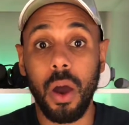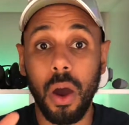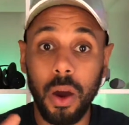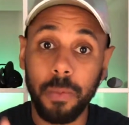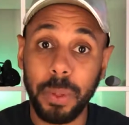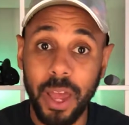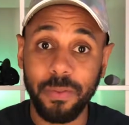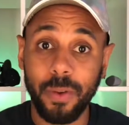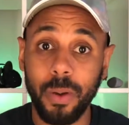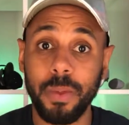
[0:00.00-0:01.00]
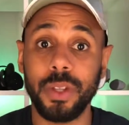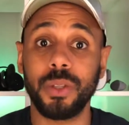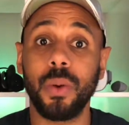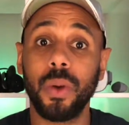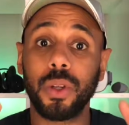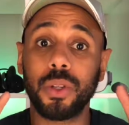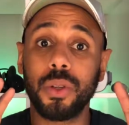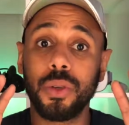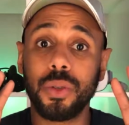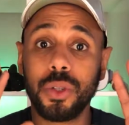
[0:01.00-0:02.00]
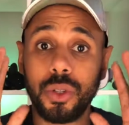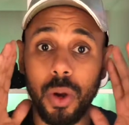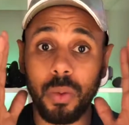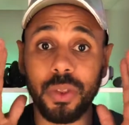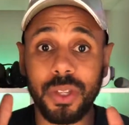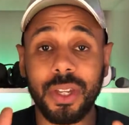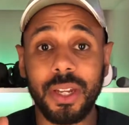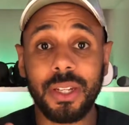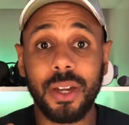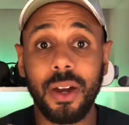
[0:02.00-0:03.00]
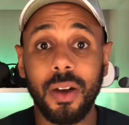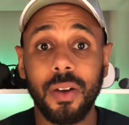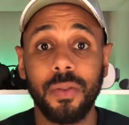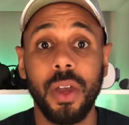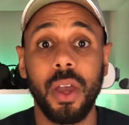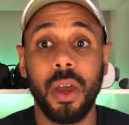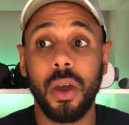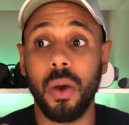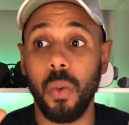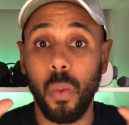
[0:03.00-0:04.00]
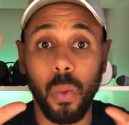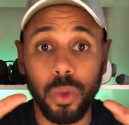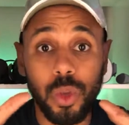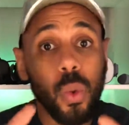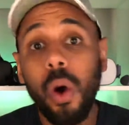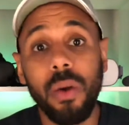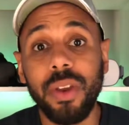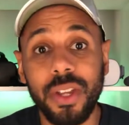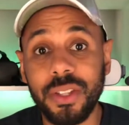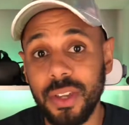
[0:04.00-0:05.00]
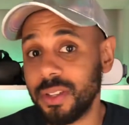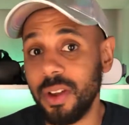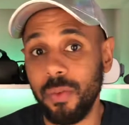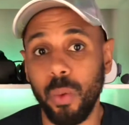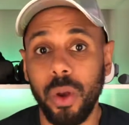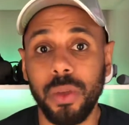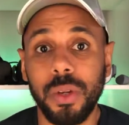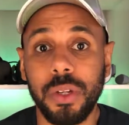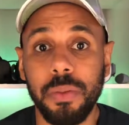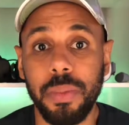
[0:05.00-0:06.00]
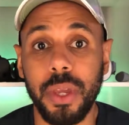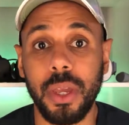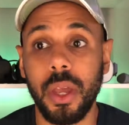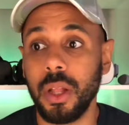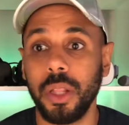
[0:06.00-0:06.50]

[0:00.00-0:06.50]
our platform is going to start with this idea of you already exist everywhere you need to be.